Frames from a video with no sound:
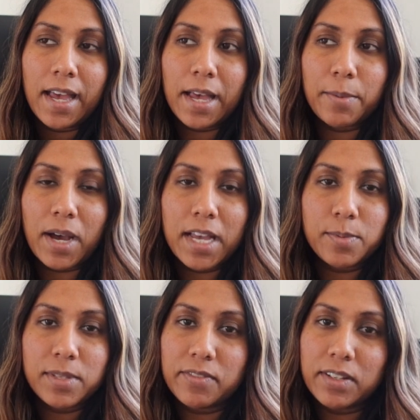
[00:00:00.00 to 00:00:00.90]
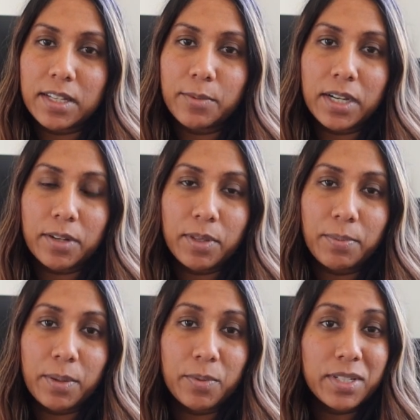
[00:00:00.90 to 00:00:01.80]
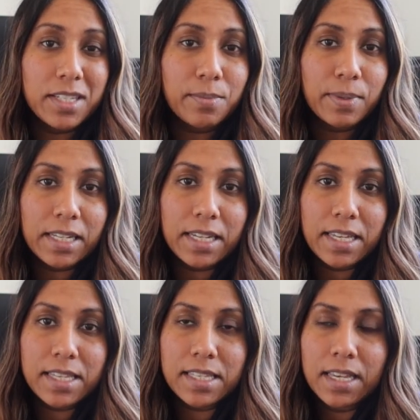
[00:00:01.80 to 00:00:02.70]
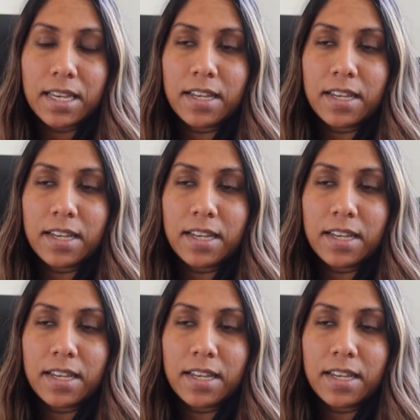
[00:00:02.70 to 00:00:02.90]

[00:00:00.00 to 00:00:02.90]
I specifically work with people with disabilities,